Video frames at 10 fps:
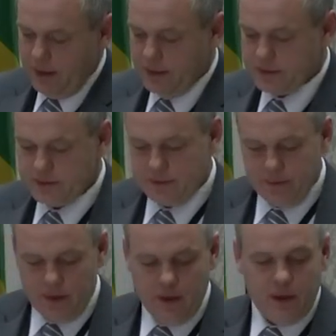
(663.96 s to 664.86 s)
is
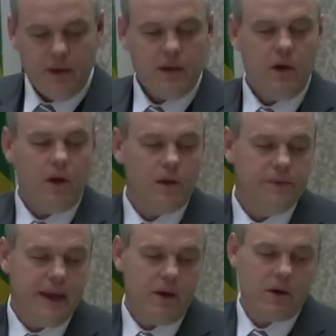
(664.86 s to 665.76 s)

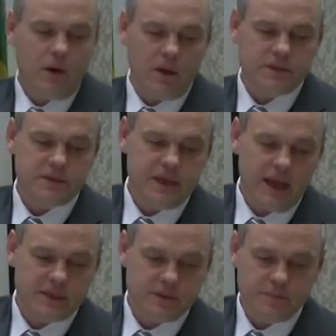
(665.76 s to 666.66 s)
called now called
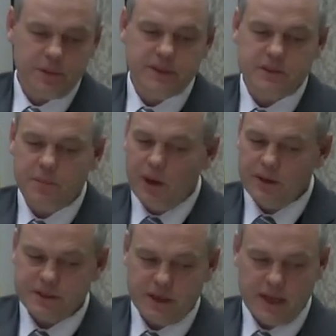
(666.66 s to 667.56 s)
Saskatchewan Police and
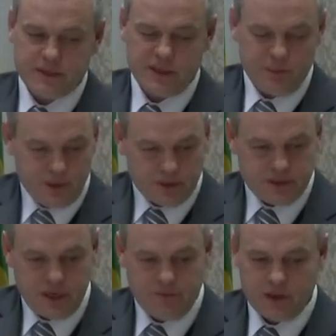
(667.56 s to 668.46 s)
Partners Strategy to build
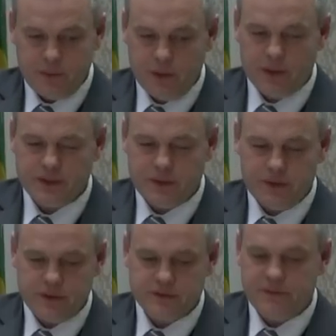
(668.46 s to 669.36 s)
safer communities and
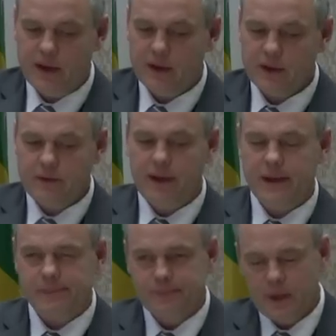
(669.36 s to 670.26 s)
reduce violent
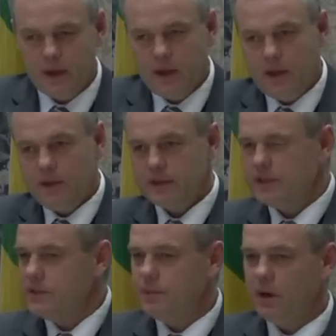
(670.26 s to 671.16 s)
crime.
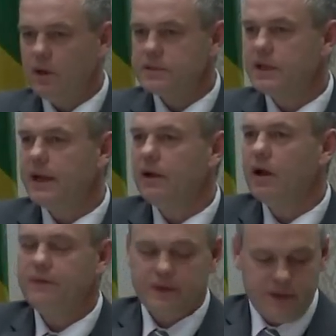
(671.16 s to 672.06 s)
This has been all signed
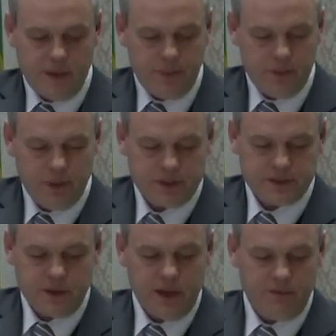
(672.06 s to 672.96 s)
off at the deputy
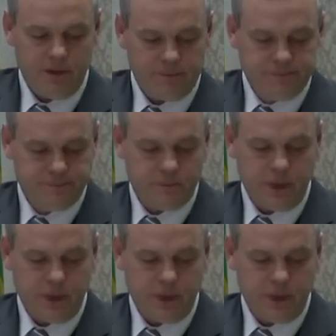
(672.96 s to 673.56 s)
minister level by